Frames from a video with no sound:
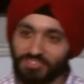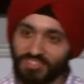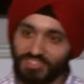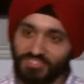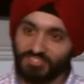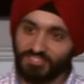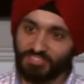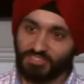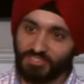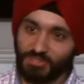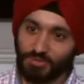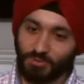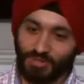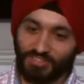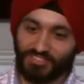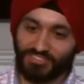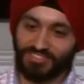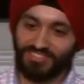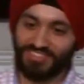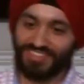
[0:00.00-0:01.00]
the interesting
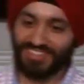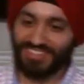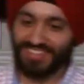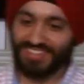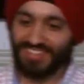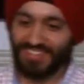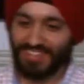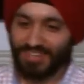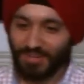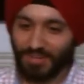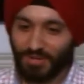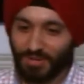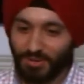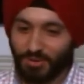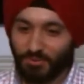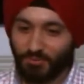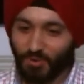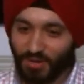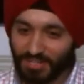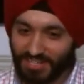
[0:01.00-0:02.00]
question.
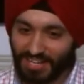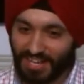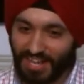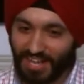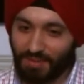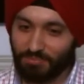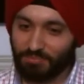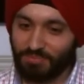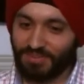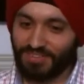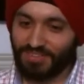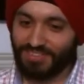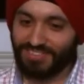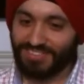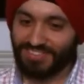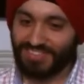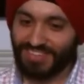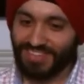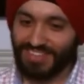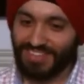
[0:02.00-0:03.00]
What happens
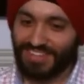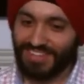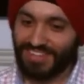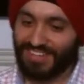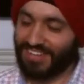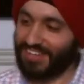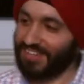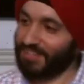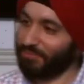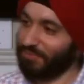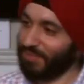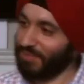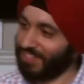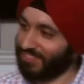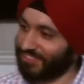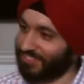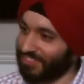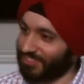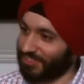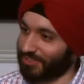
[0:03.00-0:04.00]
in a
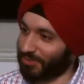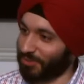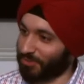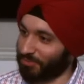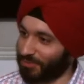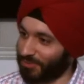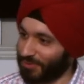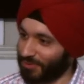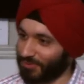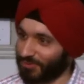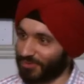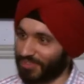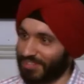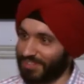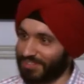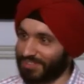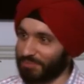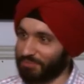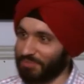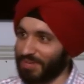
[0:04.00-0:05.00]
mixed gender group? So
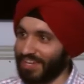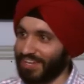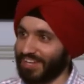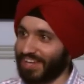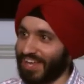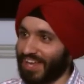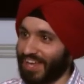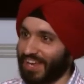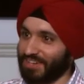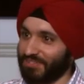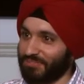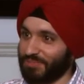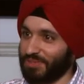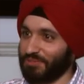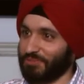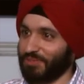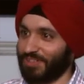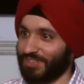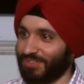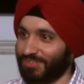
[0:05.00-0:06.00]
there's a male and a
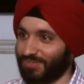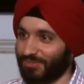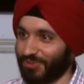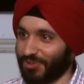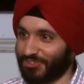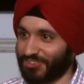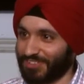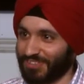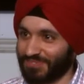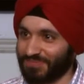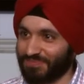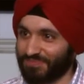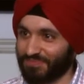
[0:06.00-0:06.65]
female watching.